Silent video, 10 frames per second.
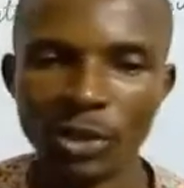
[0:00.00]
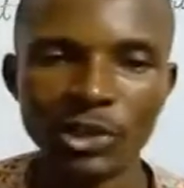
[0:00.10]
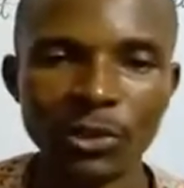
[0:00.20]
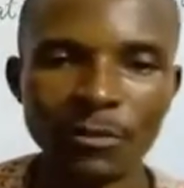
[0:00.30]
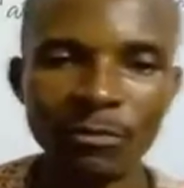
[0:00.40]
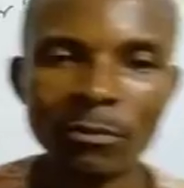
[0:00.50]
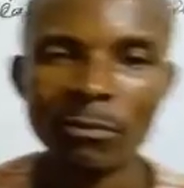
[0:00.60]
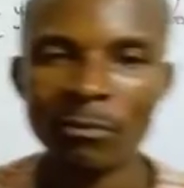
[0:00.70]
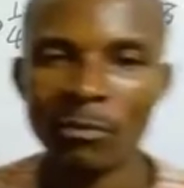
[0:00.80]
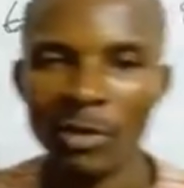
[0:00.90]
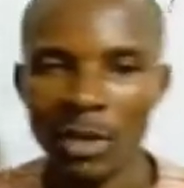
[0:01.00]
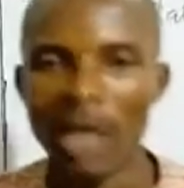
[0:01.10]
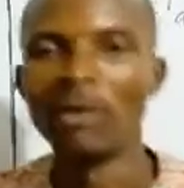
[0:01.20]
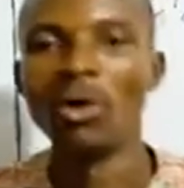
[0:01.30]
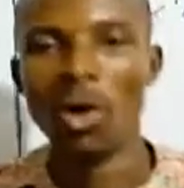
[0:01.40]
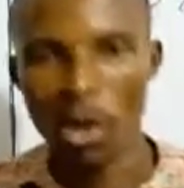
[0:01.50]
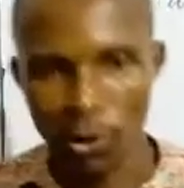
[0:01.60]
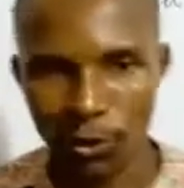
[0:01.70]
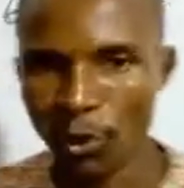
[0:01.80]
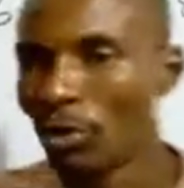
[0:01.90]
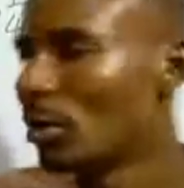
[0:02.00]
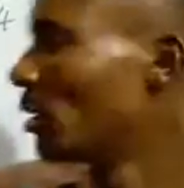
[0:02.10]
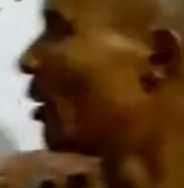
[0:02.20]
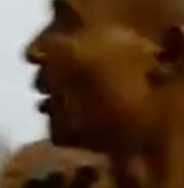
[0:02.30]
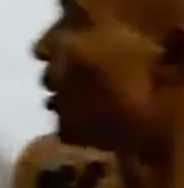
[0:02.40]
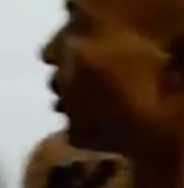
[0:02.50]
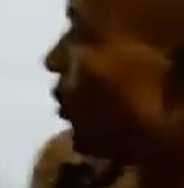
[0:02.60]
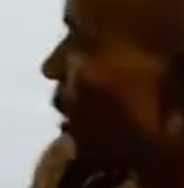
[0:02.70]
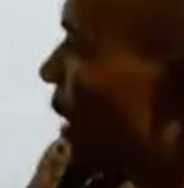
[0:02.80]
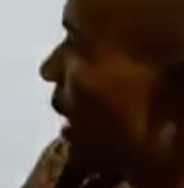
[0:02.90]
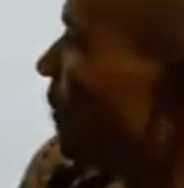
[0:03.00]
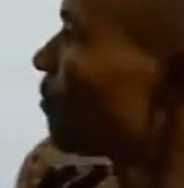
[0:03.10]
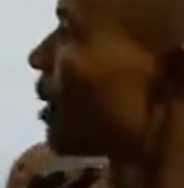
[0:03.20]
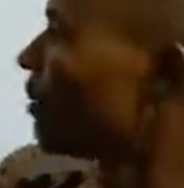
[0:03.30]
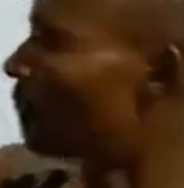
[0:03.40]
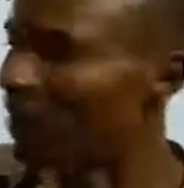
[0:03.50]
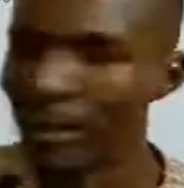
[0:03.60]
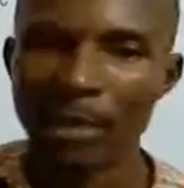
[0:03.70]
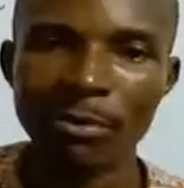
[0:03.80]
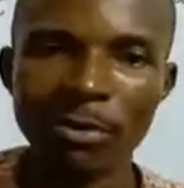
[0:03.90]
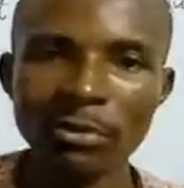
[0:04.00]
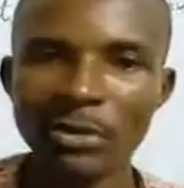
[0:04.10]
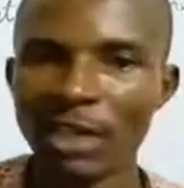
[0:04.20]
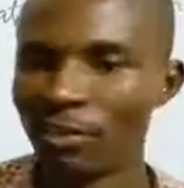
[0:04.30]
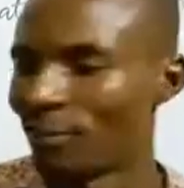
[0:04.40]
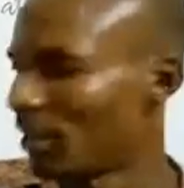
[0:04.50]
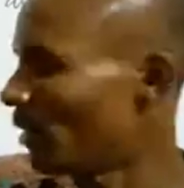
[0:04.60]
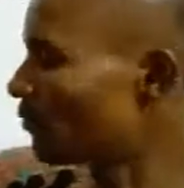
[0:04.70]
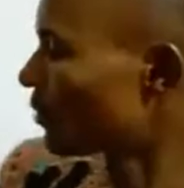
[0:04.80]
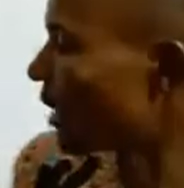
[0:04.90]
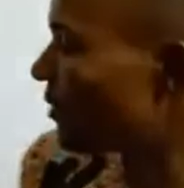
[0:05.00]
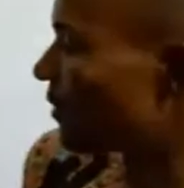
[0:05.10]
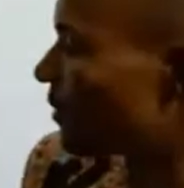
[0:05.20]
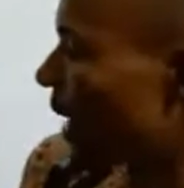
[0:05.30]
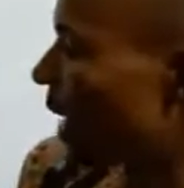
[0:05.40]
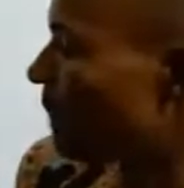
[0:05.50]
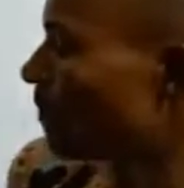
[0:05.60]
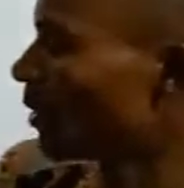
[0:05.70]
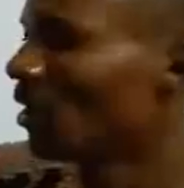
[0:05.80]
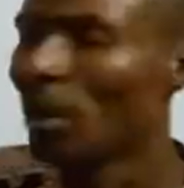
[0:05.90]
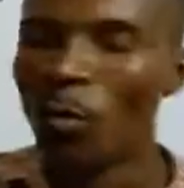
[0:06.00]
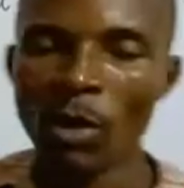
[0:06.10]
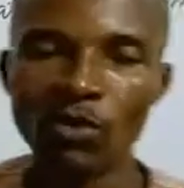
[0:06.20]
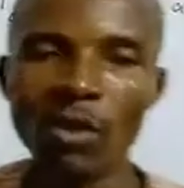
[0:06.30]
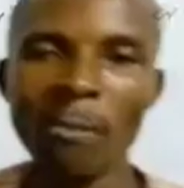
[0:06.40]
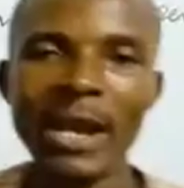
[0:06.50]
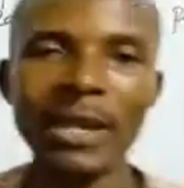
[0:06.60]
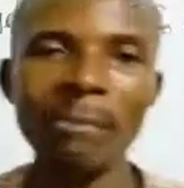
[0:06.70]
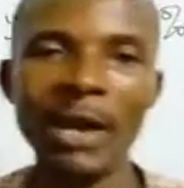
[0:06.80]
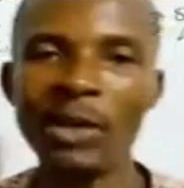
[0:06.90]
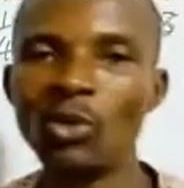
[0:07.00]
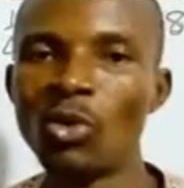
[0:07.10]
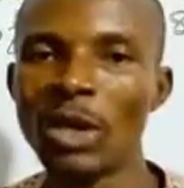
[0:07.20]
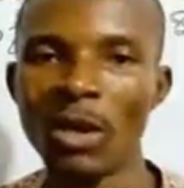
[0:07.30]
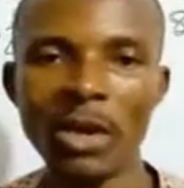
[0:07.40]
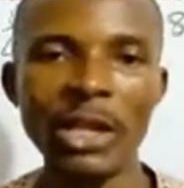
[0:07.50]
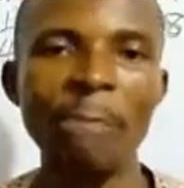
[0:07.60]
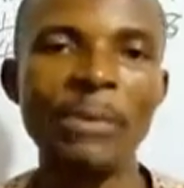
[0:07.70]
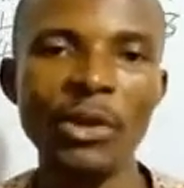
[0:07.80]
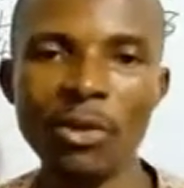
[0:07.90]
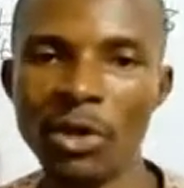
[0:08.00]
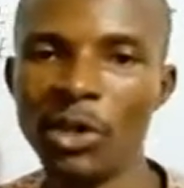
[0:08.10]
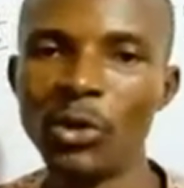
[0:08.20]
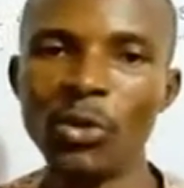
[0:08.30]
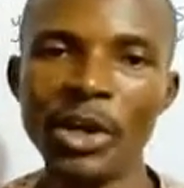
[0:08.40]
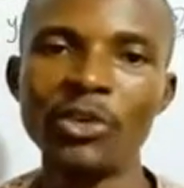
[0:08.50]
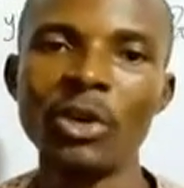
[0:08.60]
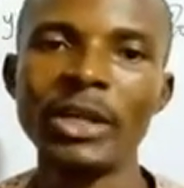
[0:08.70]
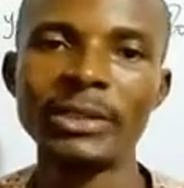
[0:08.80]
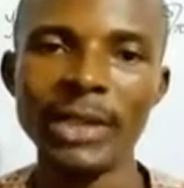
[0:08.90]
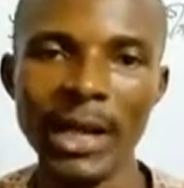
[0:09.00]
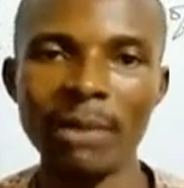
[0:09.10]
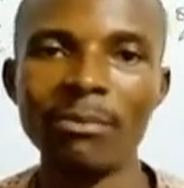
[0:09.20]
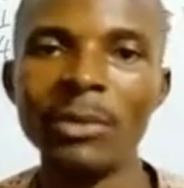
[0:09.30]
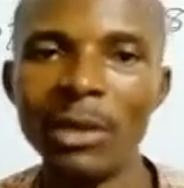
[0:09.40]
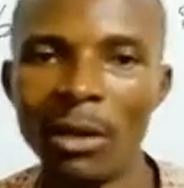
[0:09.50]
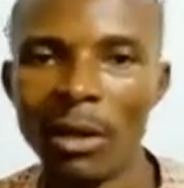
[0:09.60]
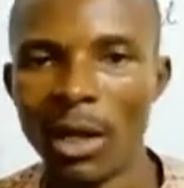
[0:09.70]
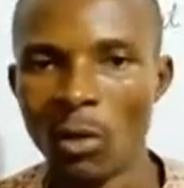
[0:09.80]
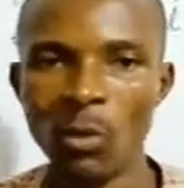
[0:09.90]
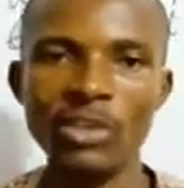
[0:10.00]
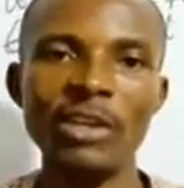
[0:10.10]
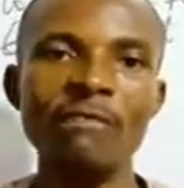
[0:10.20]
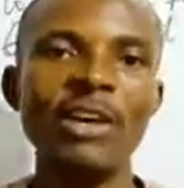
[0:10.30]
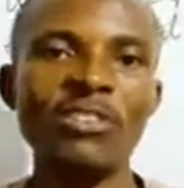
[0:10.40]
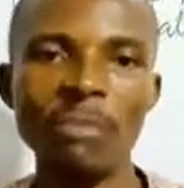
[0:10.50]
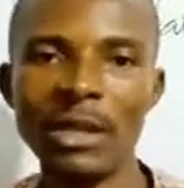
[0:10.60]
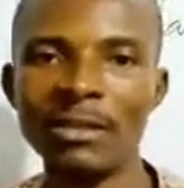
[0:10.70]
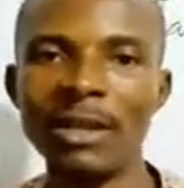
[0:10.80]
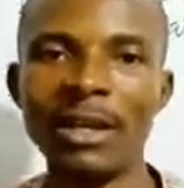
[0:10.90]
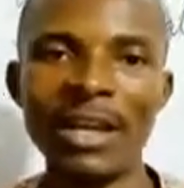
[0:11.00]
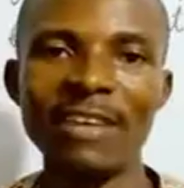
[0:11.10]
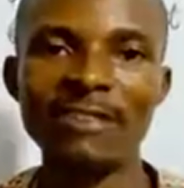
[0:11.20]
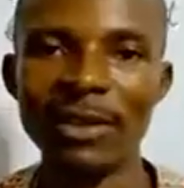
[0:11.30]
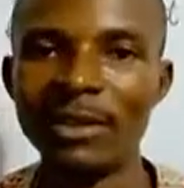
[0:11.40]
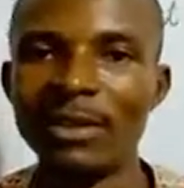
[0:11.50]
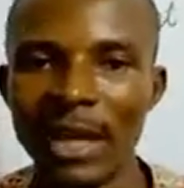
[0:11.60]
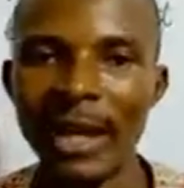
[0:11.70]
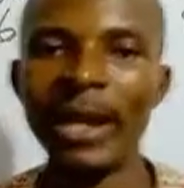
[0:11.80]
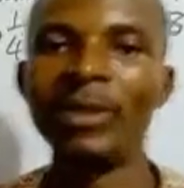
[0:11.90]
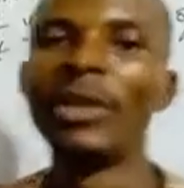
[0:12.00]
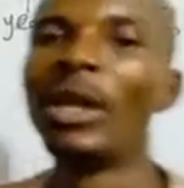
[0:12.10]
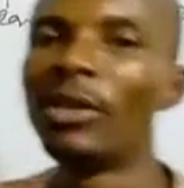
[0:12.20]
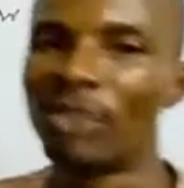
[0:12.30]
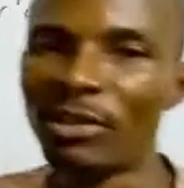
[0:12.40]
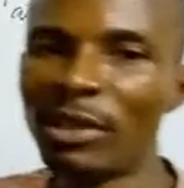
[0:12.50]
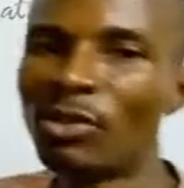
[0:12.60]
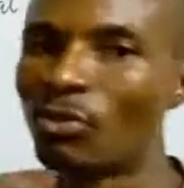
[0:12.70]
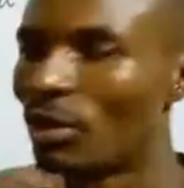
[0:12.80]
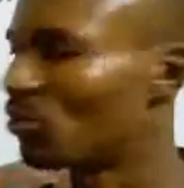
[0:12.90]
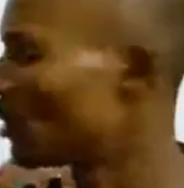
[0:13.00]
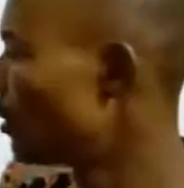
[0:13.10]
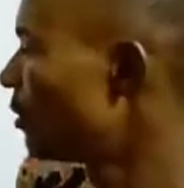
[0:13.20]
duration. Then also the other variable that is left, that is time. The question might demand you to calculate the period, the duration, the time which the investment lasted that ended in certain interest.